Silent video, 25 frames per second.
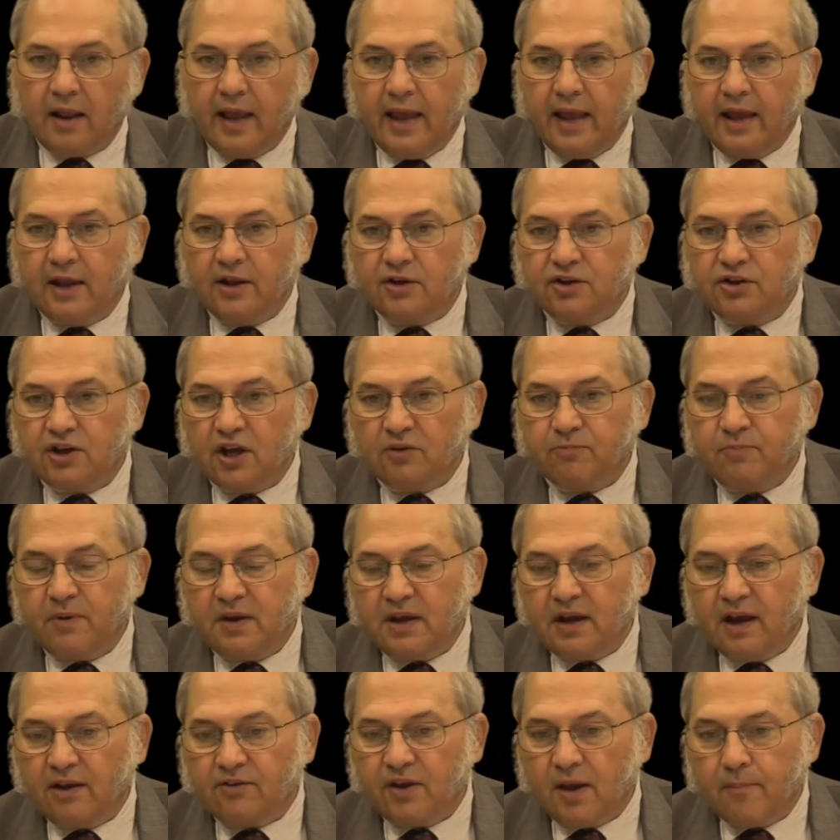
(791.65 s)
And just
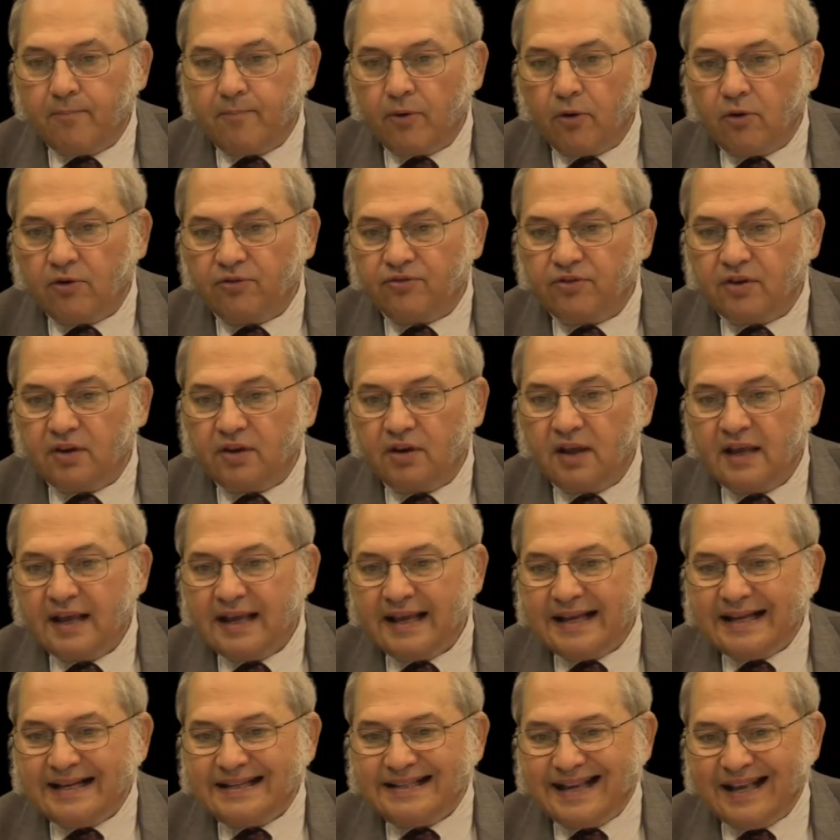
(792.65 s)
because a person
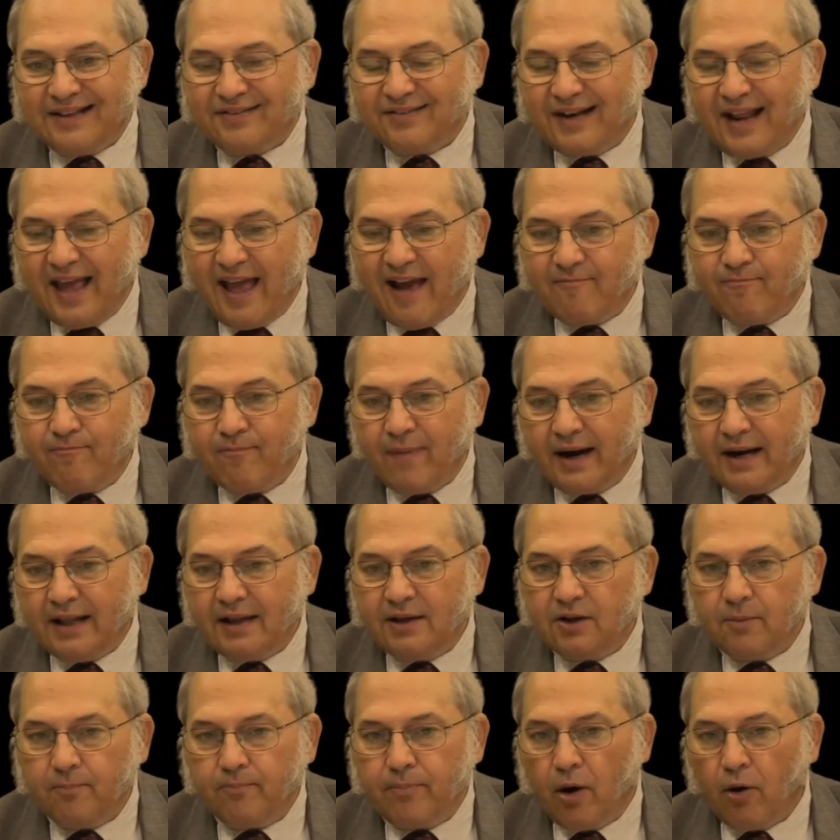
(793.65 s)
doesn't have money
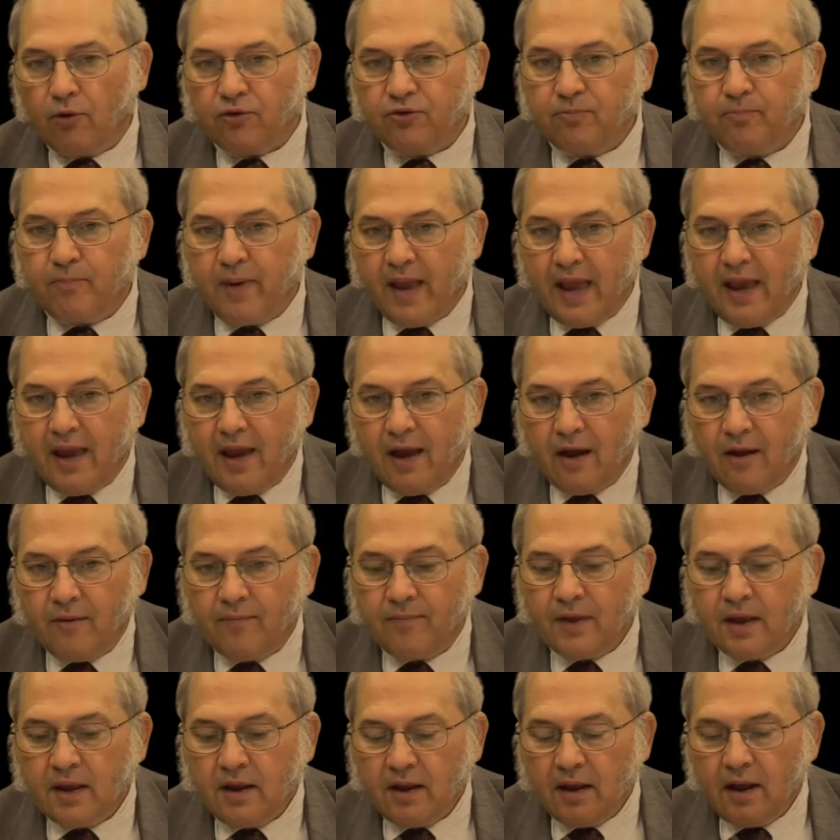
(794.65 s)
to post bail,
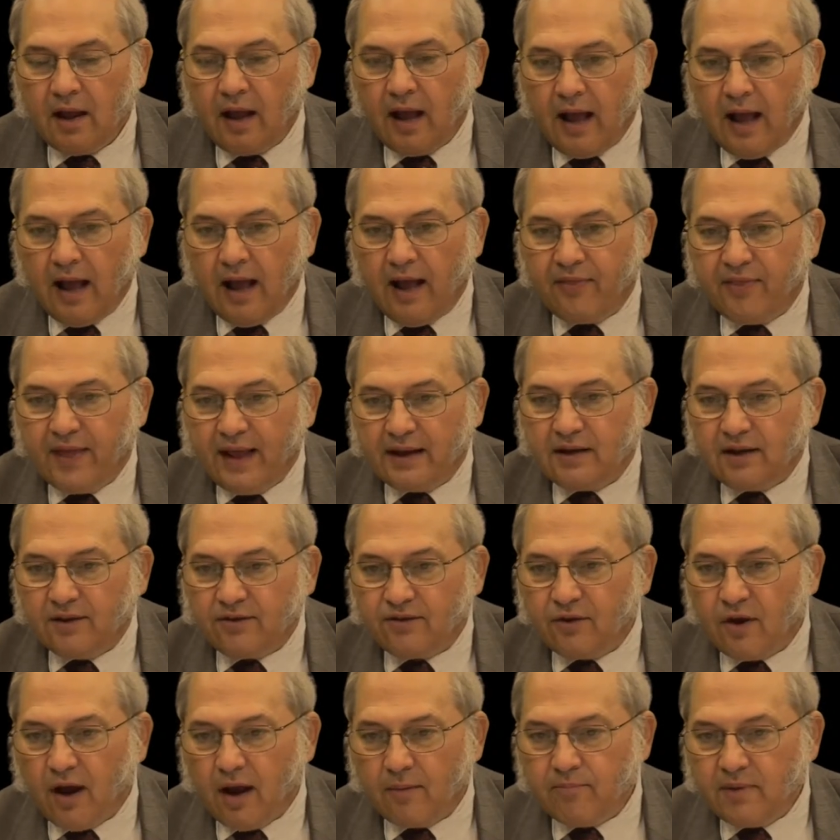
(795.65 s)
that
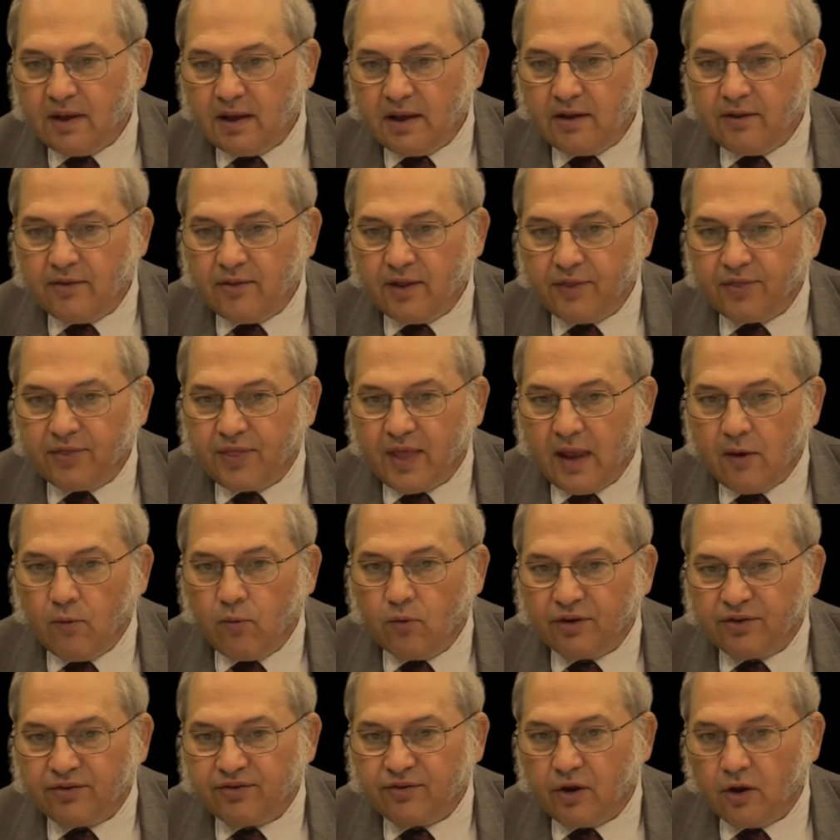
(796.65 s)
does not mean that they
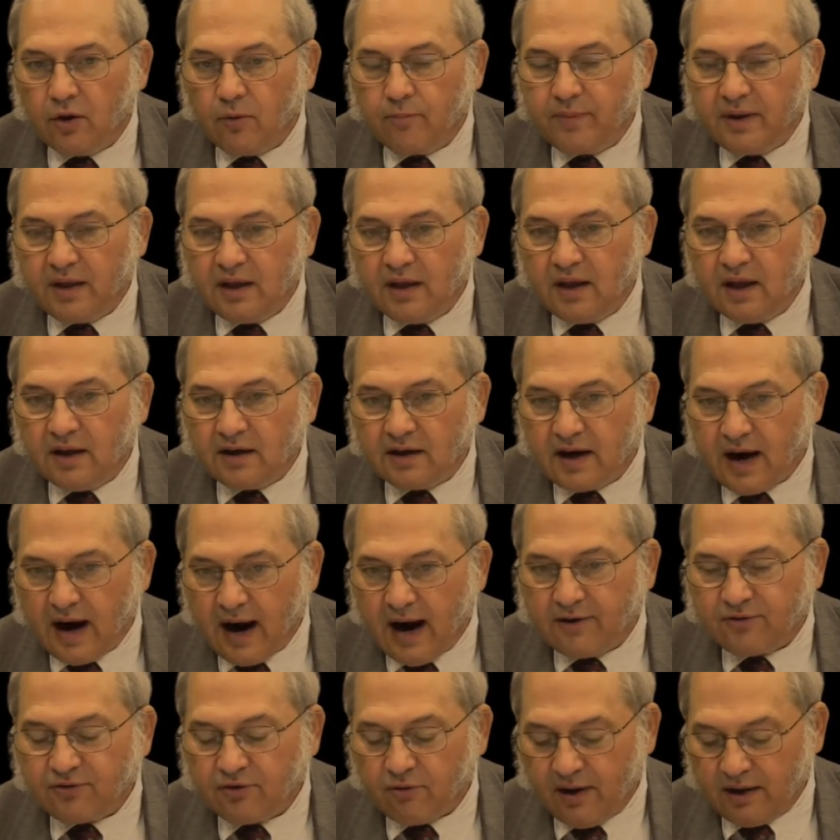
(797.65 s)
would still be
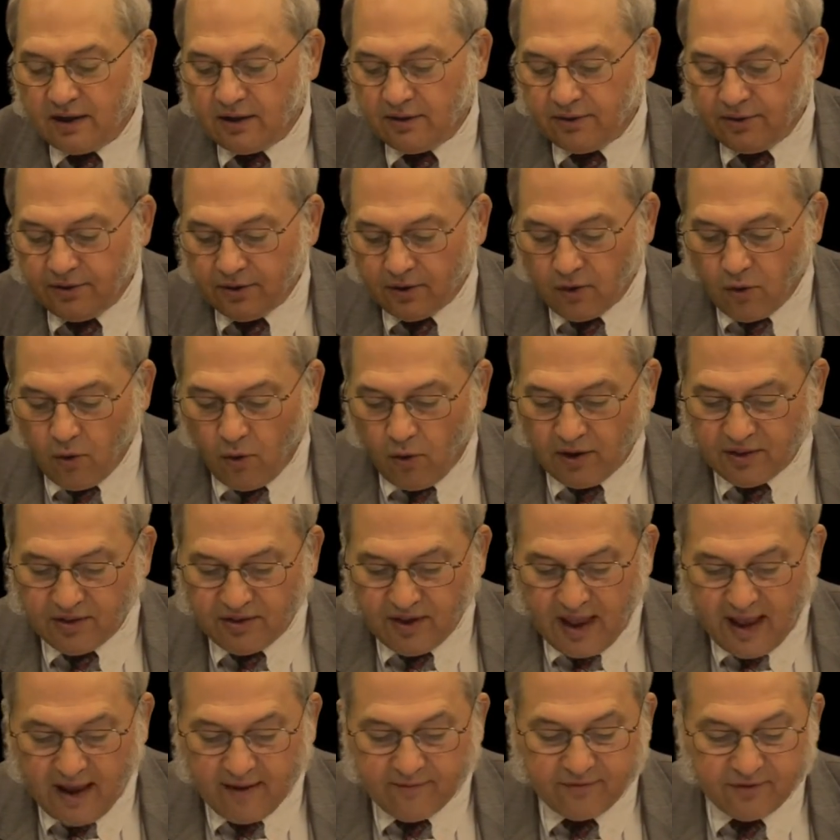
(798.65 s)
incarcerated. The courts
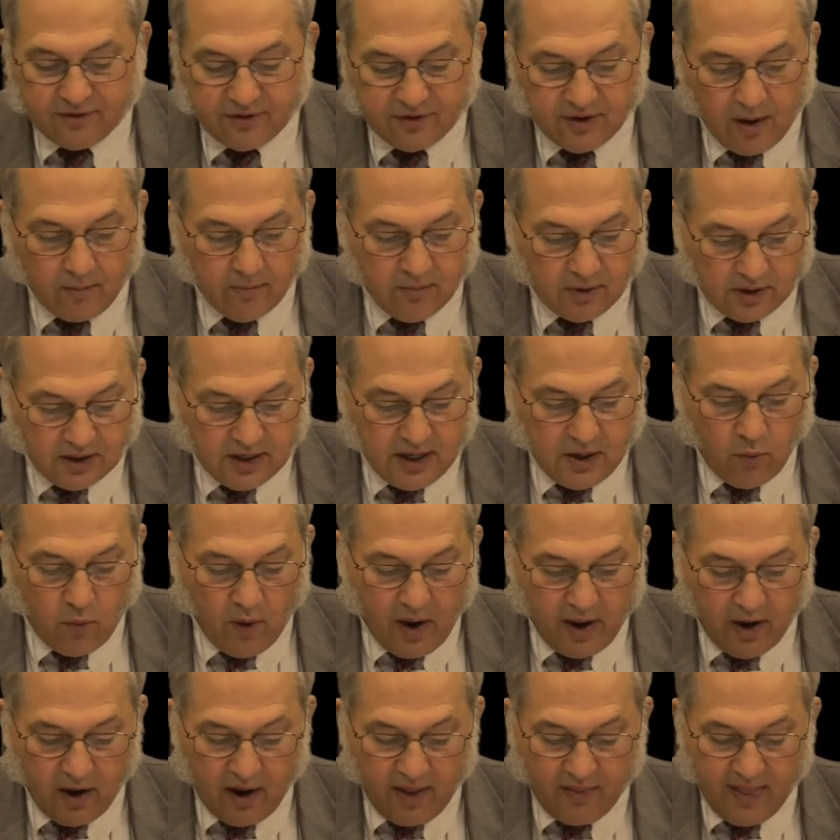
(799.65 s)
have some
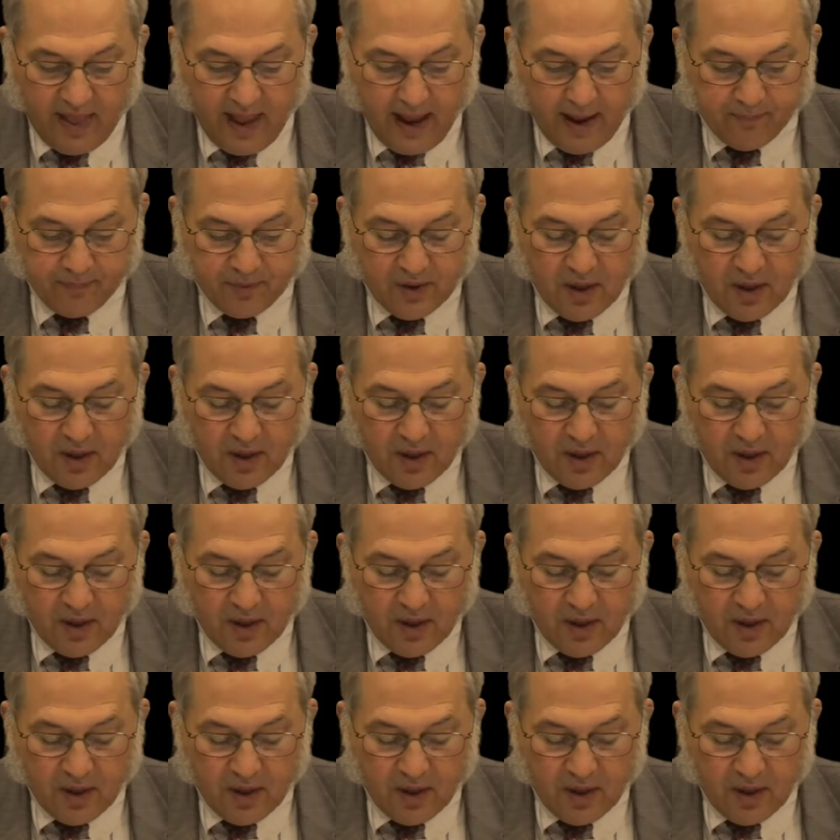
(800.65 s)
leeway on that.